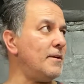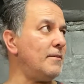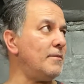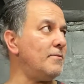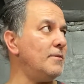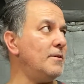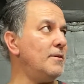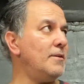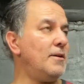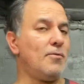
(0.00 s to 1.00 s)
like,
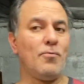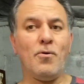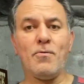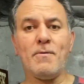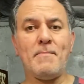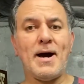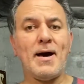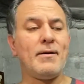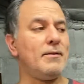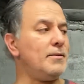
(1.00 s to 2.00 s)
Aurora
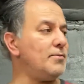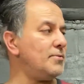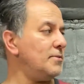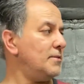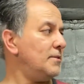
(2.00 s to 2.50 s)
models,